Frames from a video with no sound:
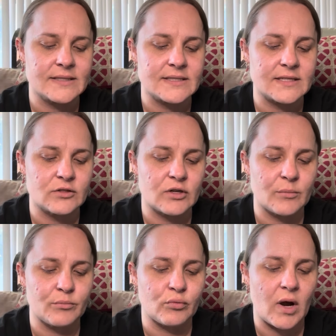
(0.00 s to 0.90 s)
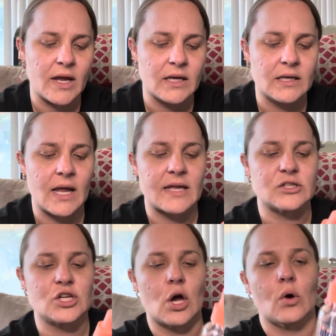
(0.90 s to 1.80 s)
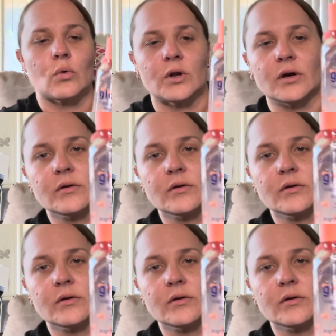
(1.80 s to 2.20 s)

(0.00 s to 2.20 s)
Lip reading: Serum Brighten and Tone.